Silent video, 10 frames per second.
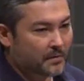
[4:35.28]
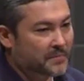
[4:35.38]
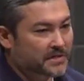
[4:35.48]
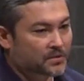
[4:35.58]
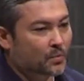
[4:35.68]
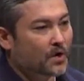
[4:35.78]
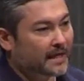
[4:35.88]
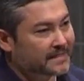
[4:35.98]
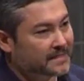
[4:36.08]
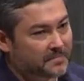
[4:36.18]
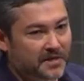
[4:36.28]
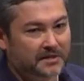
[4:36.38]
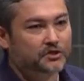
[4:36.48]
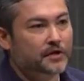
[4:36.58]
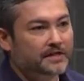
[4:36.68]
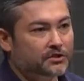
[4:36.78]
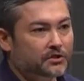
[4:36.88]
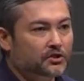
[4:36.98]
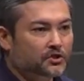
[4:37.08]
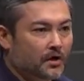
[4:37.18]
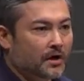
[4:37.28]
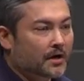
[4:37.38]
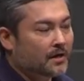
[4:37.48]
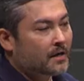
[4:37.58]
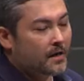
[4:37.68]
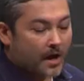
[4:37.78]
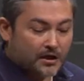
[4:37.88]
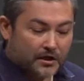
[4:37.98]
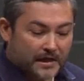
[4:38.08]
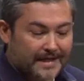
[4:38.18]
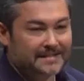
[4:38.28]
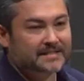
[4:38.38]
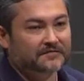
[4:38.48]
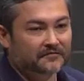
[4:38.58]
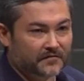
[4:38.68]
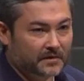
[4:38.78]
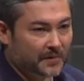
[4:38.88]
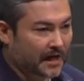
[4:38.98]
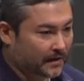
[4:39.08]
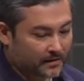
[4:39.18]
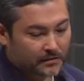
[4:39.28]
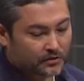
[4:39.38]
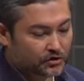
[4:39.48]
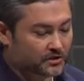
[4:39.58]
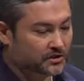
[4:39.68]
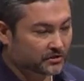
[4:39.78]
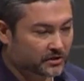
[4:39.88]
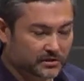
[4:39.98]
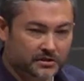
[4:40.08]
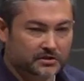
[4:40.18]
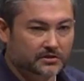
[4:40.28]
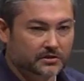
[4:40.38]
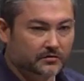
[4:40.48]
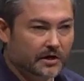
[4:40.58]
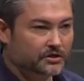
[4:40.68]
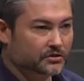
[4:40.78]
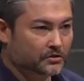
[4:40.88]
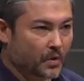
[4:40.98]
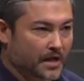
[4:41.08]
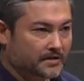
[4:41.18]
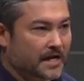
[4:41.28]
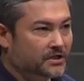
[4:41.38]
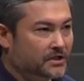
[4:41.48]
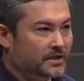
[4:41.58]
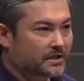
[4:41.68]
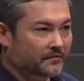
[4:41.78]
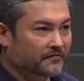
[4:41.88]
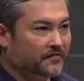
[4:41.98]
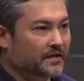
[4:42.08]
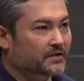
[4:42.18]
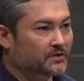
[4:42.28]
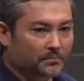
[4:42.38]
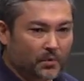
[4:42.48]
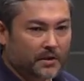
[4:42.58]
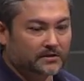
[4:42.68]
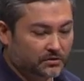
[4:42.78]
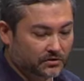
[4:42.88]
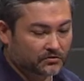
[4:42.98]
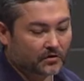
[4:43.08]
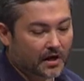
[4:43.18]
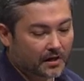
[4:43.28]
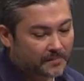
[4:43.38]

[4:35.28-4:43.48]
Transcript: piece of work gets committed straight to the trunk, and you get instant feedback because your continuous integration is actually configured to point to the trunk.